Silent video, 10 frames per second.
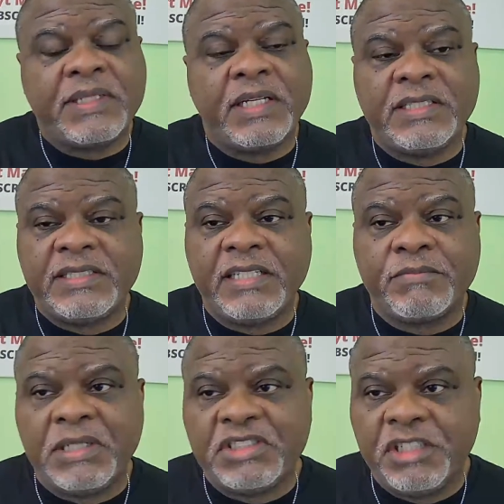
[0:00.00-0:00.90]
going to take
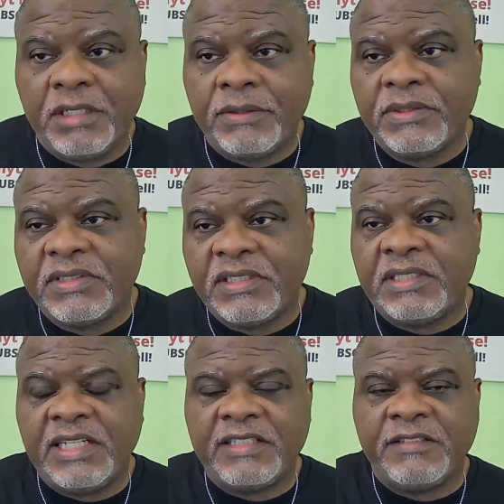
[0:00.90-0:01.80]
my show to
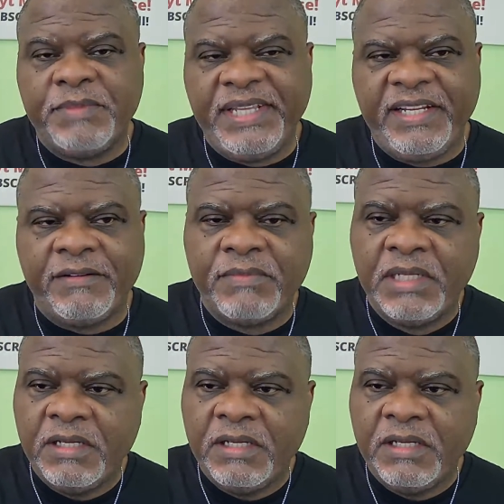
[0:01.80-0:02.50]
another medium.